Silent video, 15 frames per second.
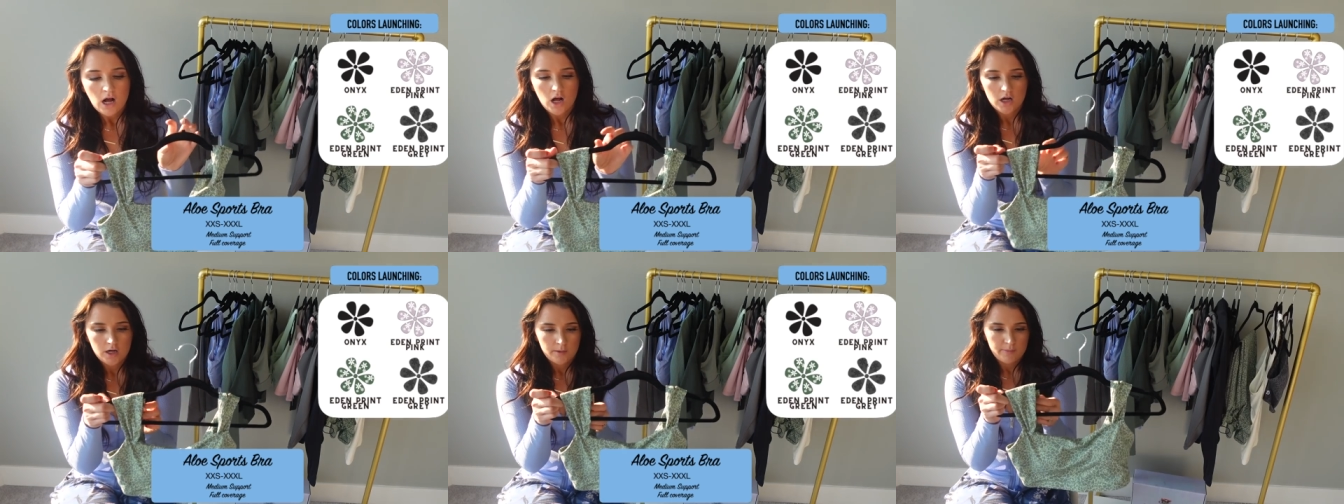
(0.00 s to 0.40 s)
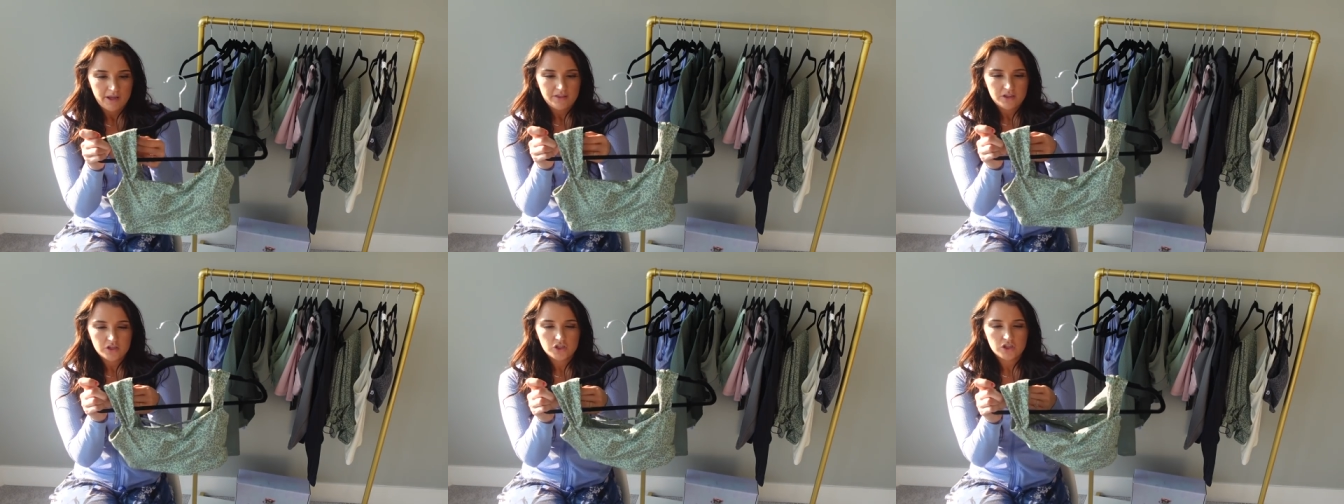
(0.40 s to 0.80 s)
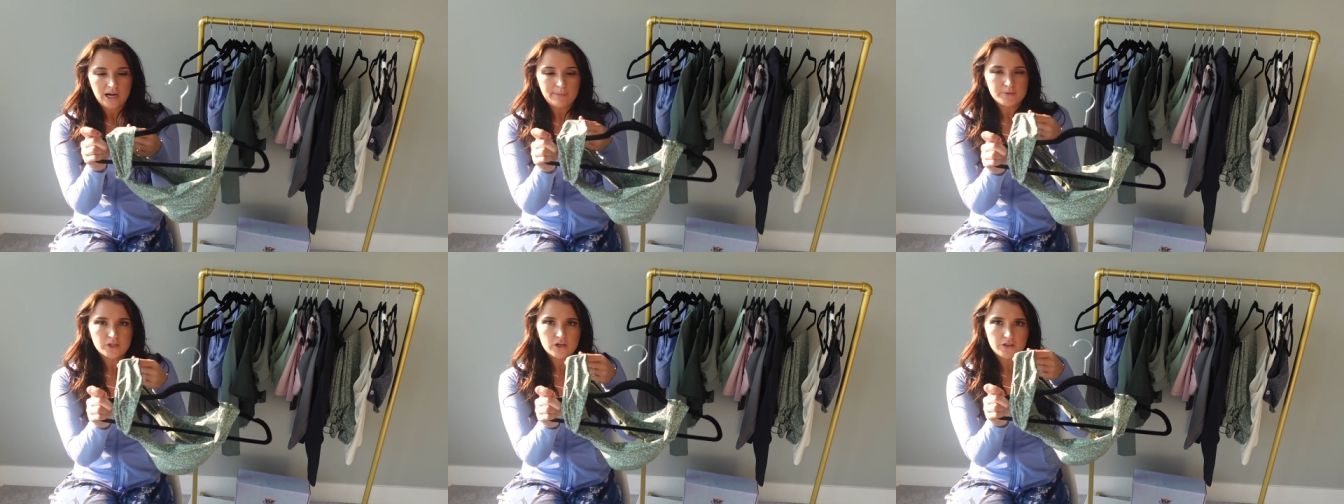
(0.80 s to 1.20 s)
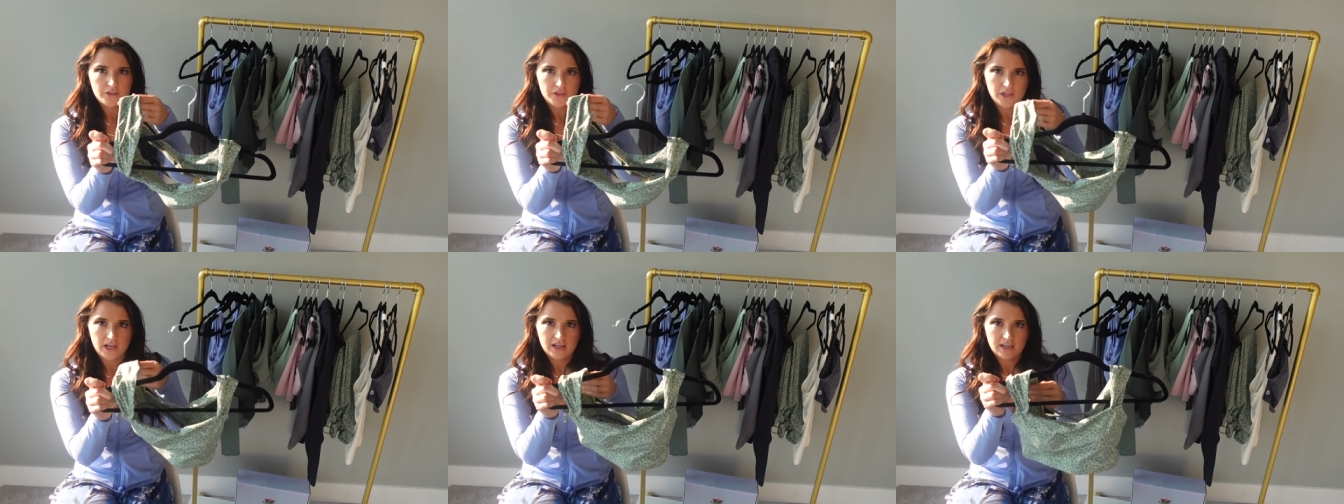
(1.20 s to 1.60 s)
And the straps
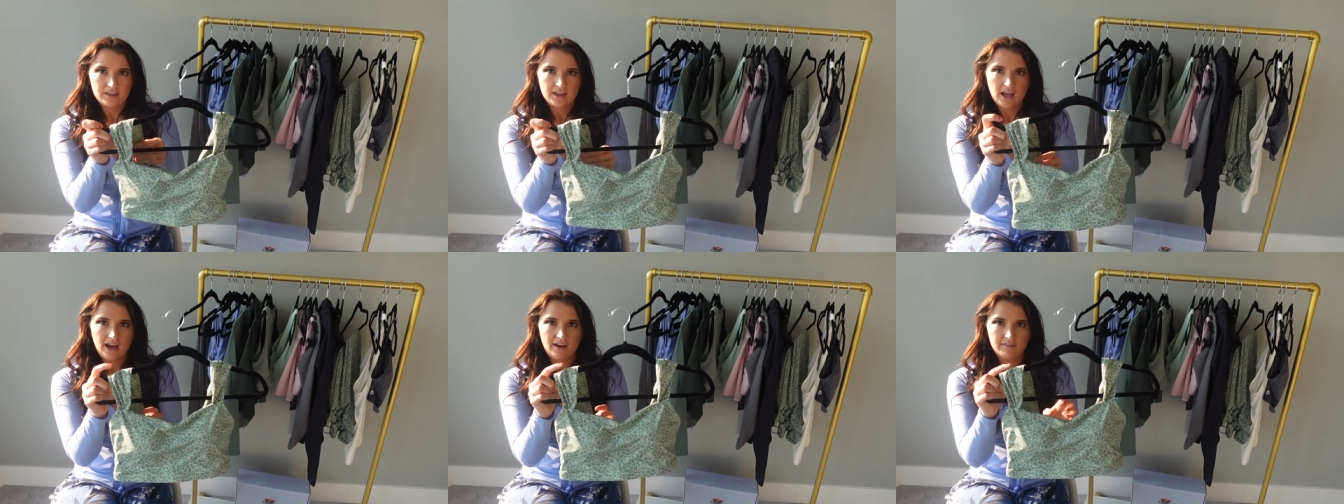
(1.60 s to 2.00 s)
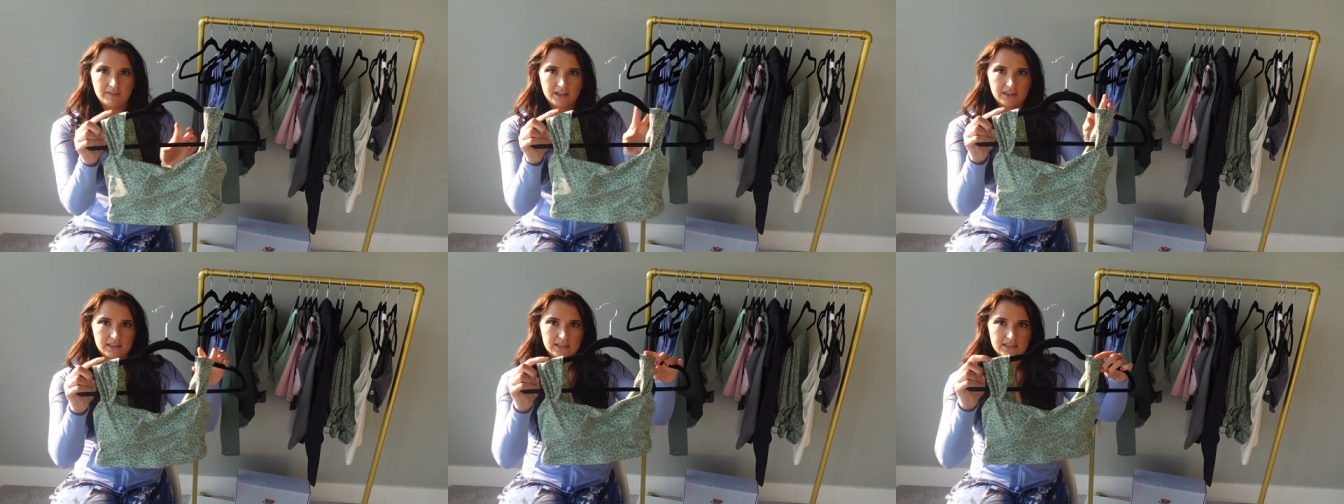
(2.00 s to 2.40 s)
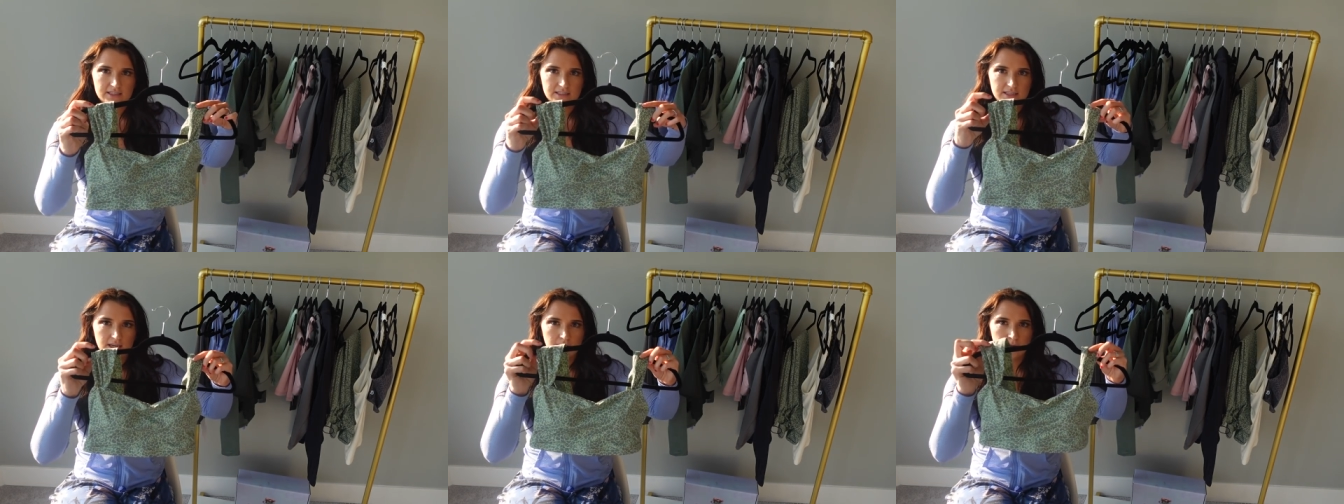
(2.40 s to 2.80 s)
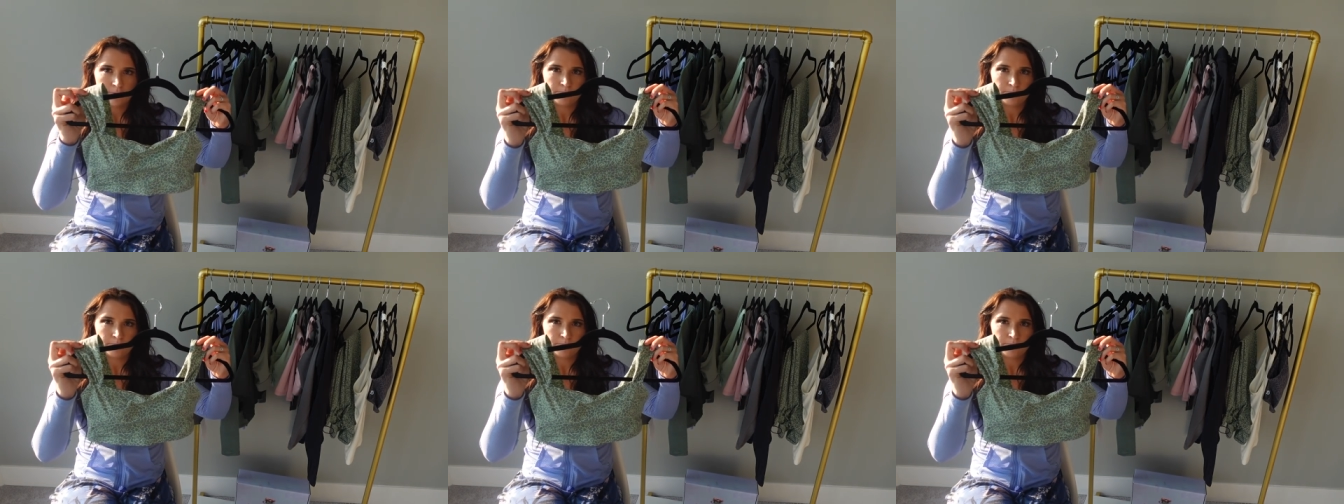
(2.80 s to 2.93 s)
are thick and they have like this,